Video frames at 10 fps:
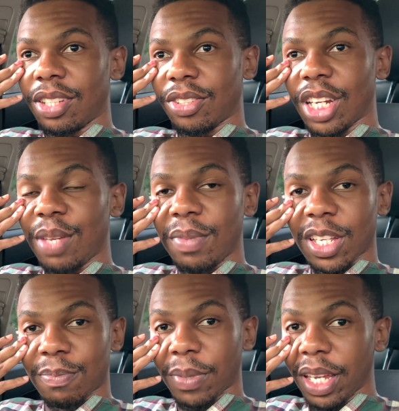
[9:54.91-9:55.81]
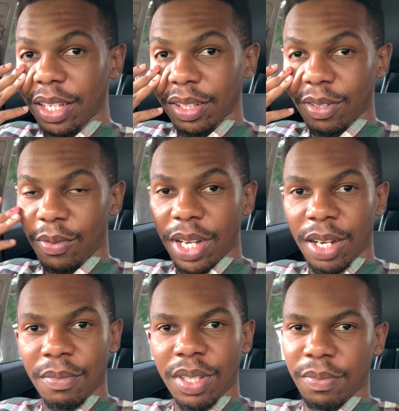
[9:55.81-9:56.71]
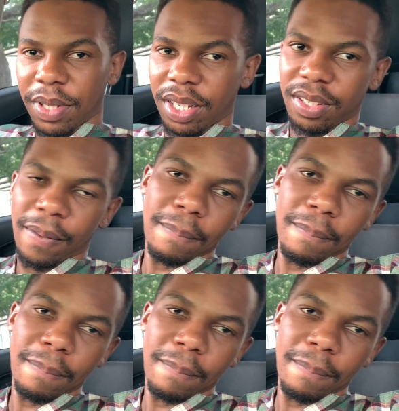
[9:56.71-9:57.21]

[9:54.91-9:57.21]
so let me explain what i mean by